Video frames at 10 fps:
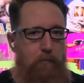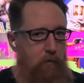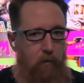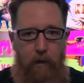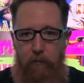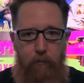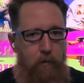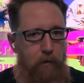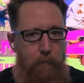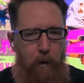Class of
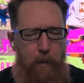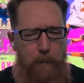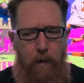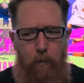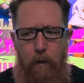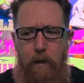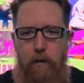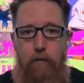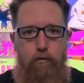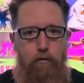Nuke High Part
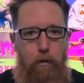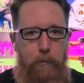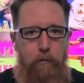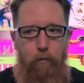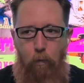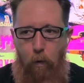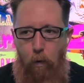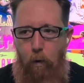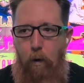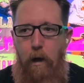1, Troma's
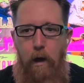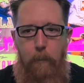War.